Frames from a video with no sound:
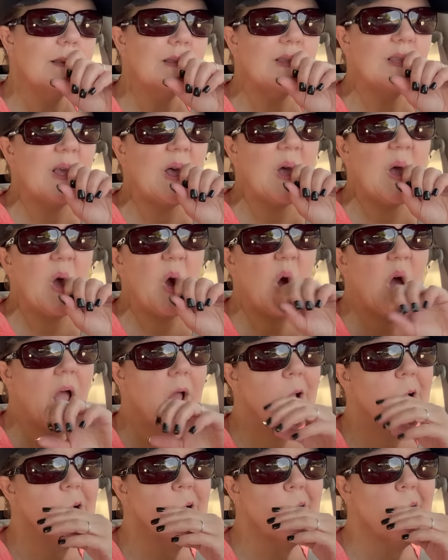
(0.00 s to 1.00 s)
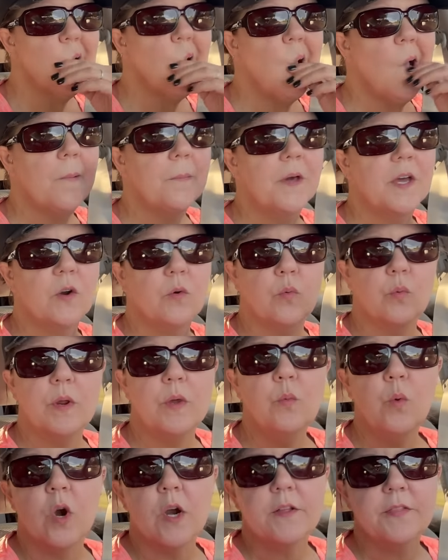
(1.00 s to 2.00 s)
So I'm going to
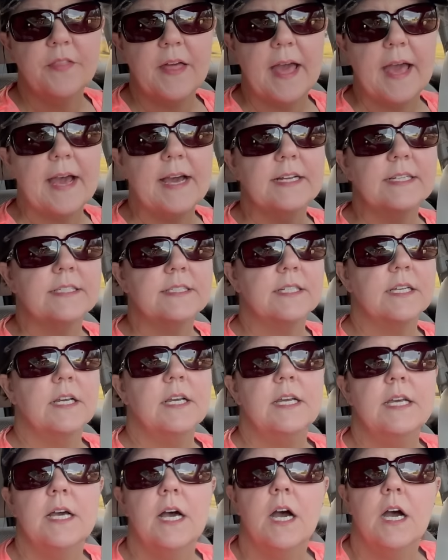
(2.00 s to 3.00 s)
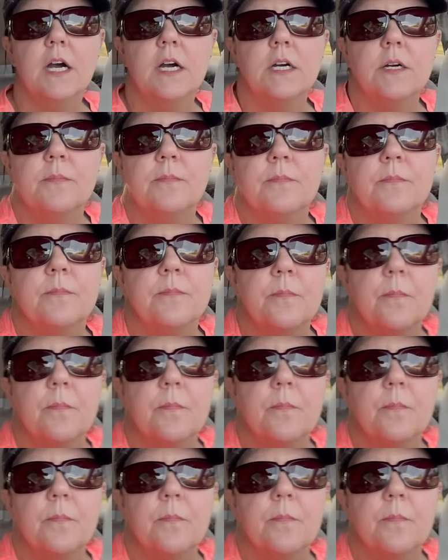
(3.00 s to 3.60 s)
rework that. Um,